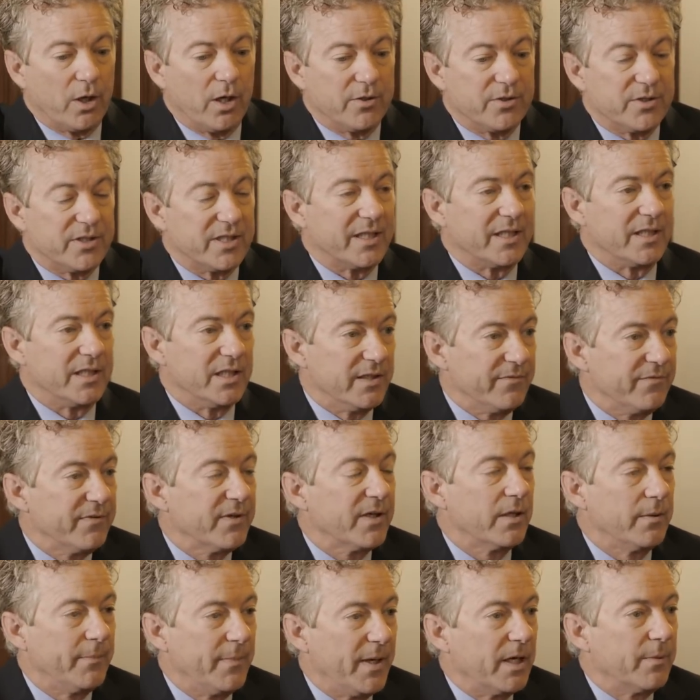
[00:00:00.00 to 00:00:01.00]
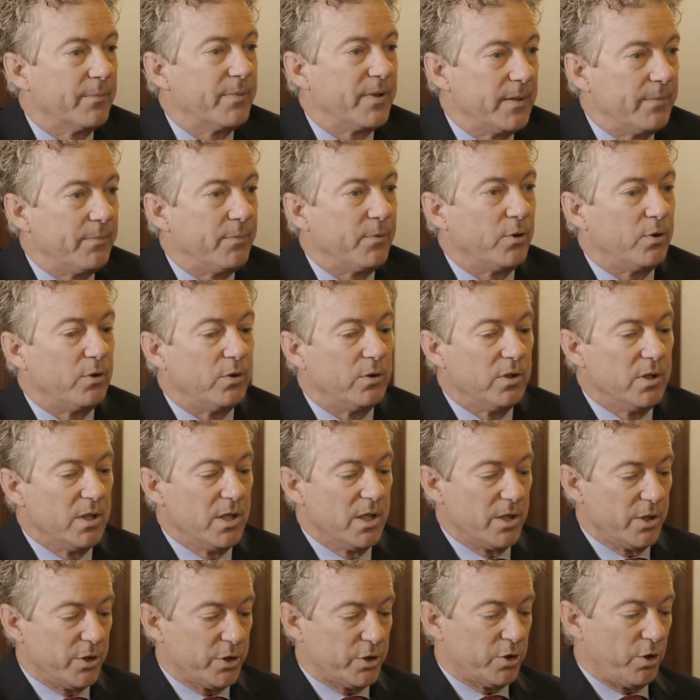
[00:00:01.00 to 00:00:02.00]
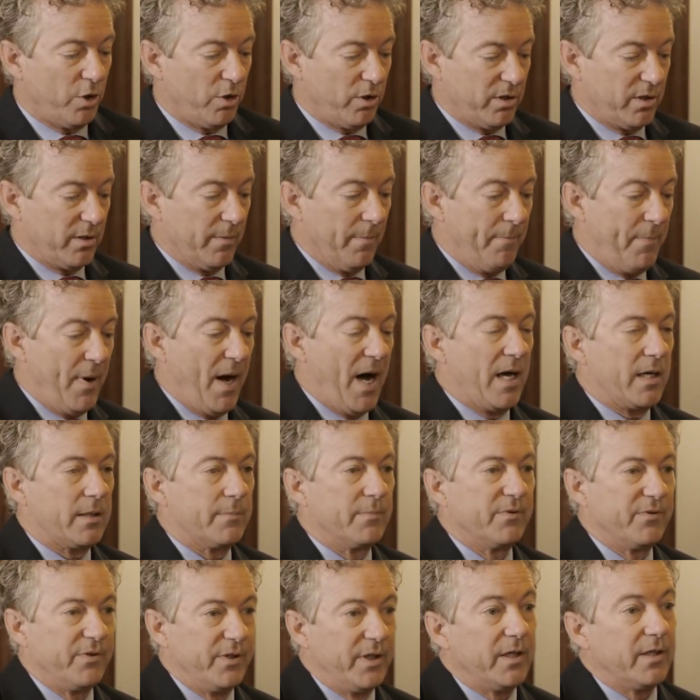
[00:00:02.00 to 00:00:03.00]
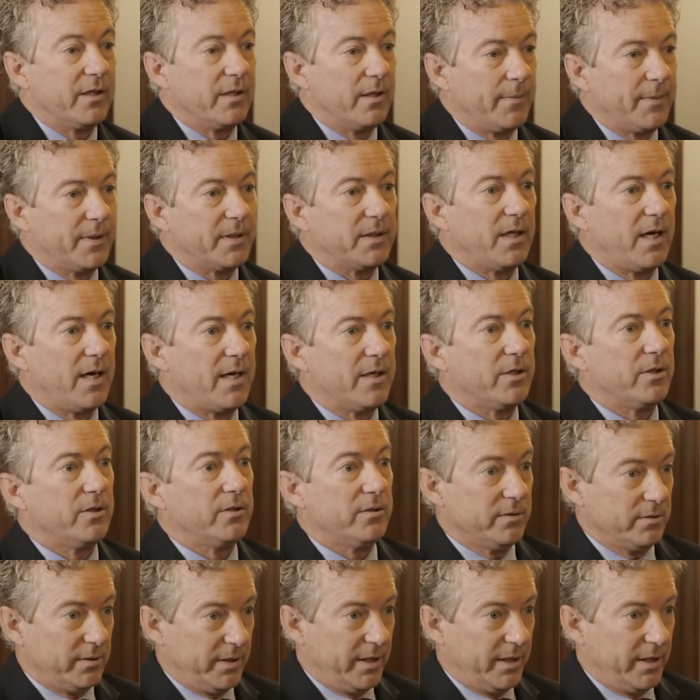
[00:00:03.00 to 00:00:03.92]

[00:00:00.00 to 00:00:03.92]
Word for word: a, a significant amount of people start at the bottom of the economic ladder